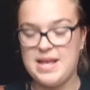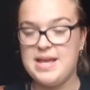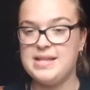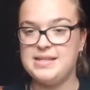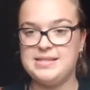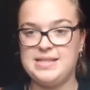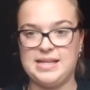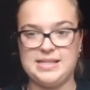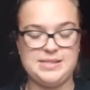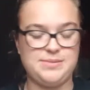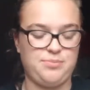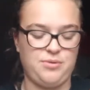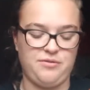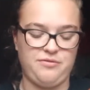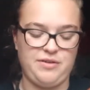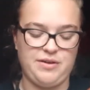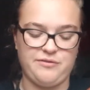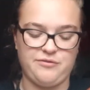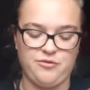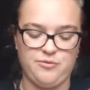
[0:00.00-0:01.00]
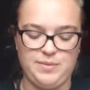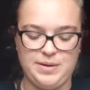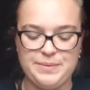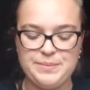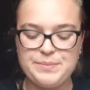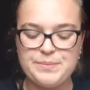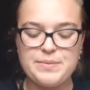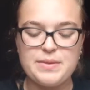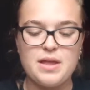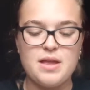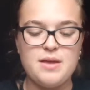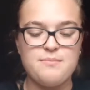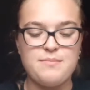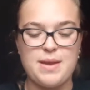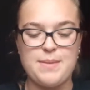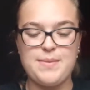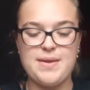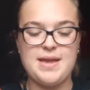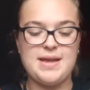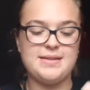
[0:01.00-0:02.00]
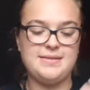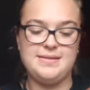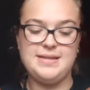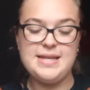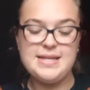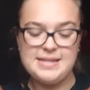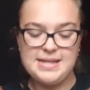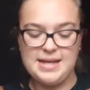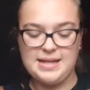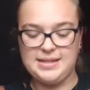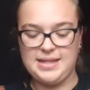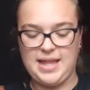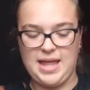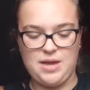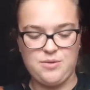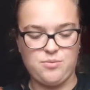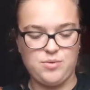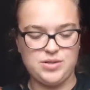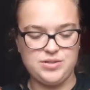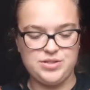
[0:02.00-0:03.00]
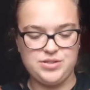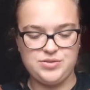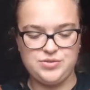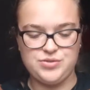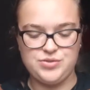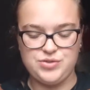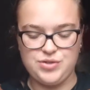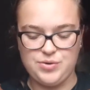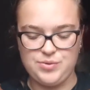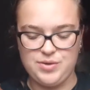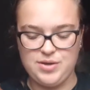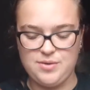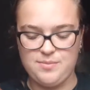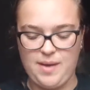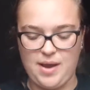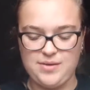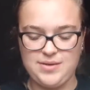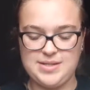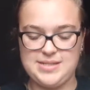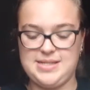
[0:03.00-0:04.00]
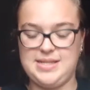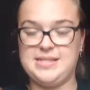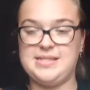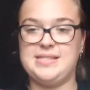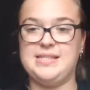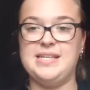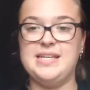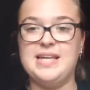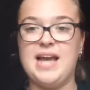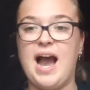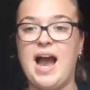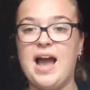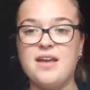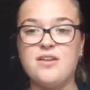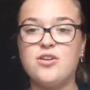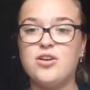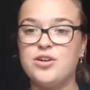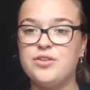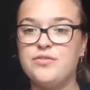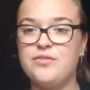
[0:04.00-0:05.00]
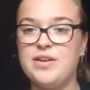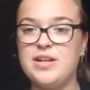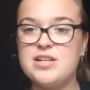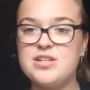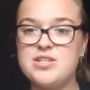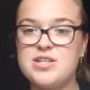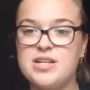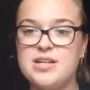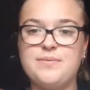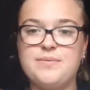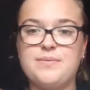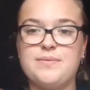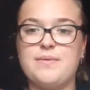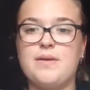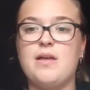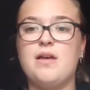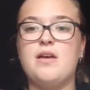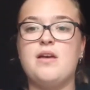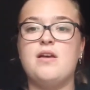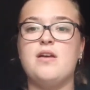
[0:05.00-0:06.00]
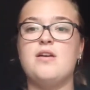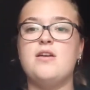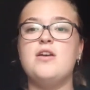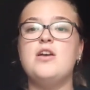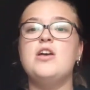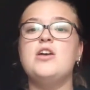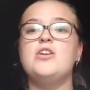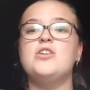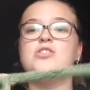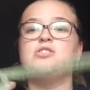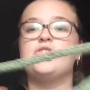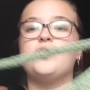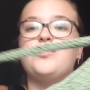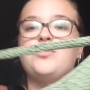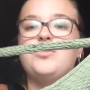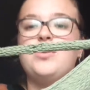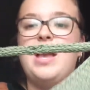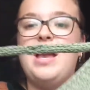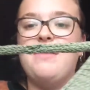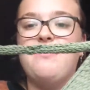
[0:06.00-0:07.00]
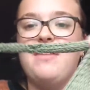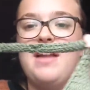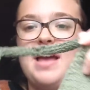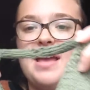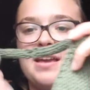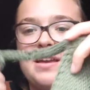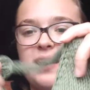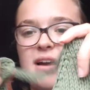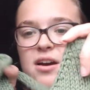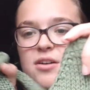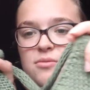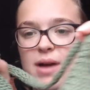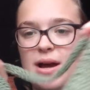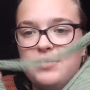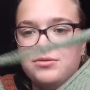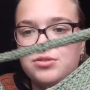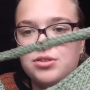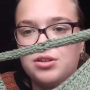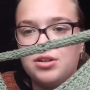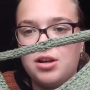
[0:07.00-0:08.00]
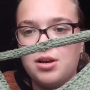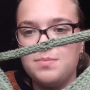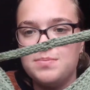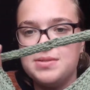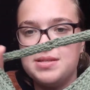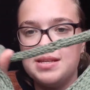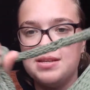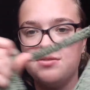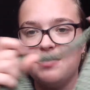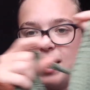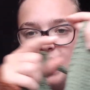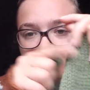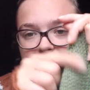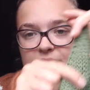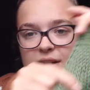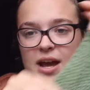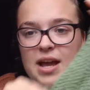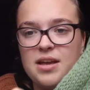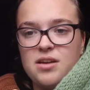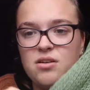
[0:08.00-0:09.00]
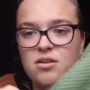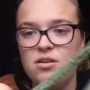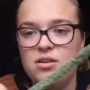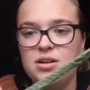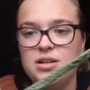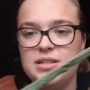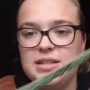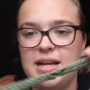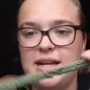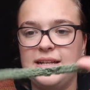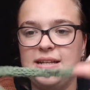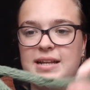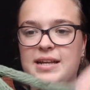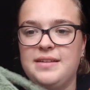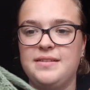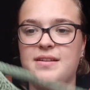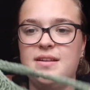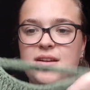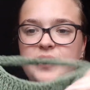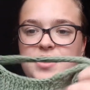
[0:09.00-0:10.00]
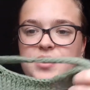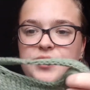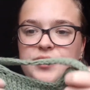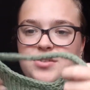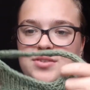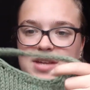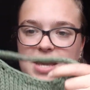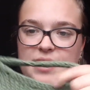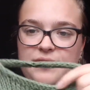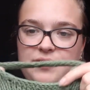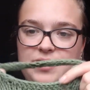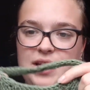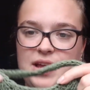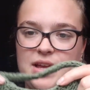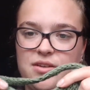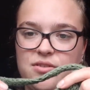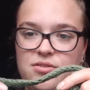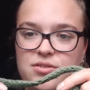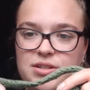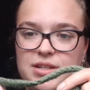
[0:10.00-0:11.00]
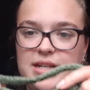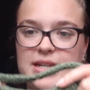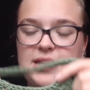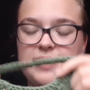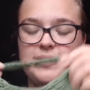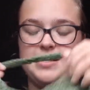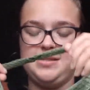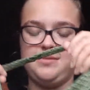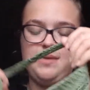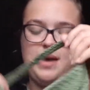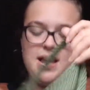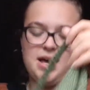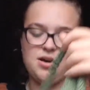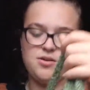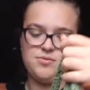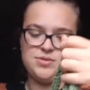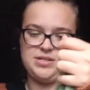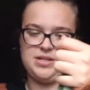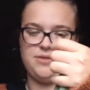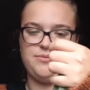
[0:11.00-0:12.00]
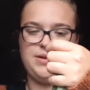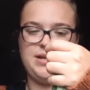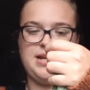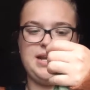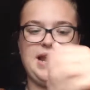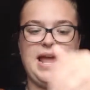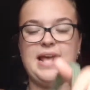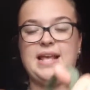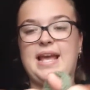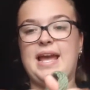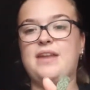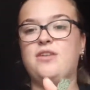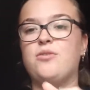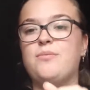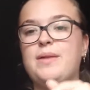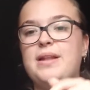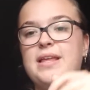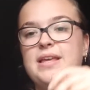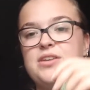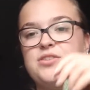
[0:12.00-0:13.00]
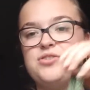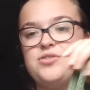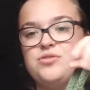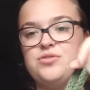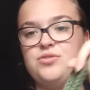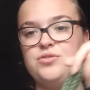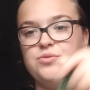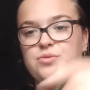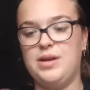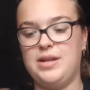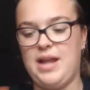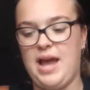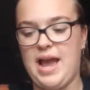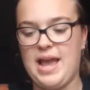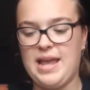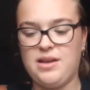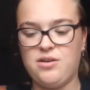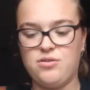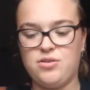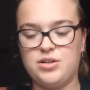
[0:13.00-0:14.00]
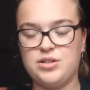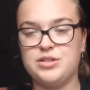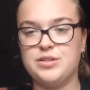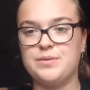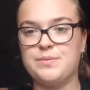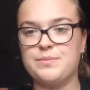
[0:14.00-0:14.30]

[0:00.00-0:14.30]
That's perfect for me. Maybe a detail that I wanted to show you about this is the I-cord finishing. So you have like around the cups, you have an I-cord, and then you have an I-cord here as well, which I really like. And normally you should do an I-cord